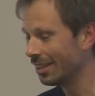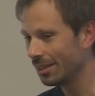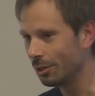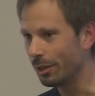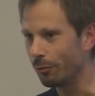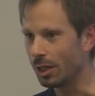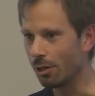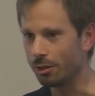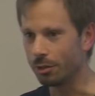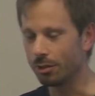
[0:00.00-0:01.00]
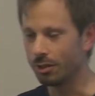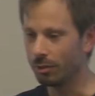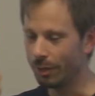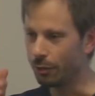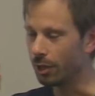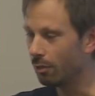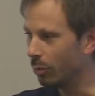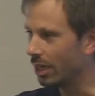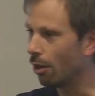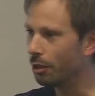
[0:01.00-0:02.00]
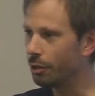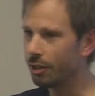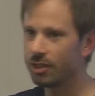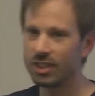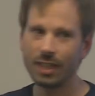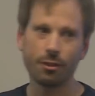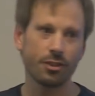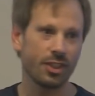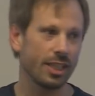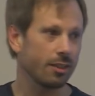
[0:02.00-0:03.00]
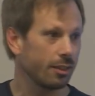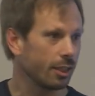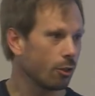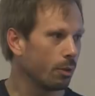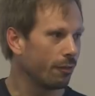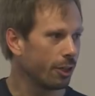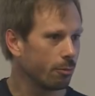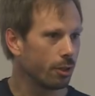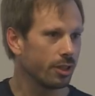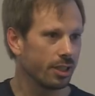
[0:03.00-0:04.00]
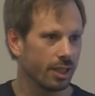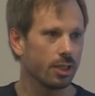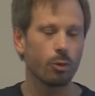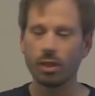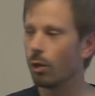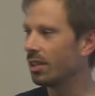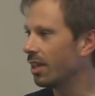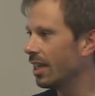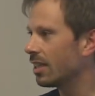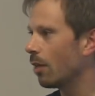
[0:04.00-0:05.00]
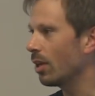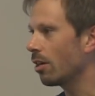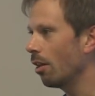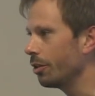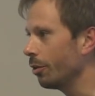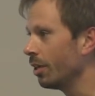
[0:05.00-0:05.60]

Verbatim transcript: So if we call you, if you, we call you, you can save your state in a global variable, and then you will know it the next time we call you.